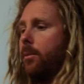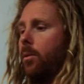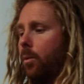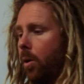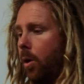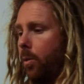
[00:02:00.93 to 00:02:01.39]

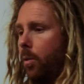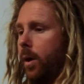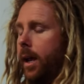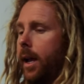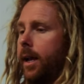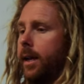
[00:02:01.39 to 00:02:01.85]
What
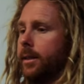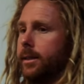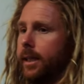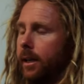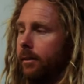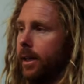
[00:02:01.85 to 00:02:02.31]
we're
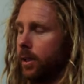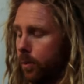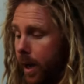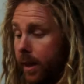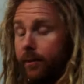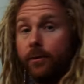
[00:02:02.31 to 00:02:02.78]
considering is where the